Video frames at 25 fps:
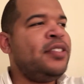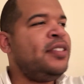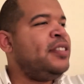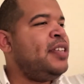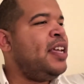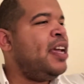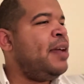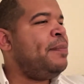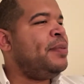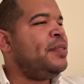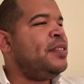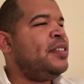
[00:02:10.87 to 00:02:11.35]

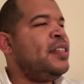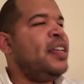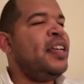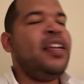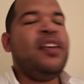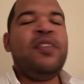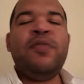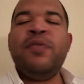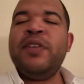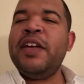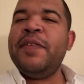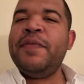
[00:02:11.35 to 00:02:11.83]
10%.
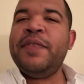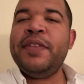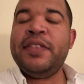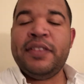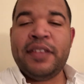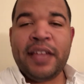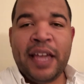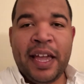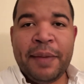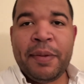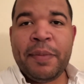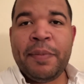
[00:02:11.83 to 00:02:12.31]
He don't give a
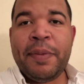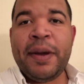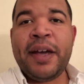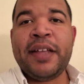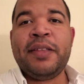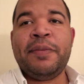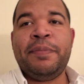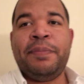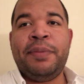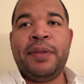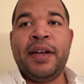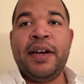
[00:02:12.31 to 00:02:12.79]
damn
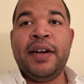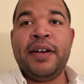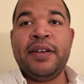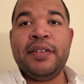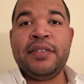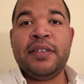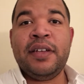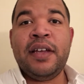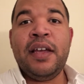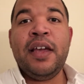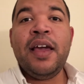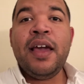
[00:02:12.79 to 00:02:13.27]
about the players.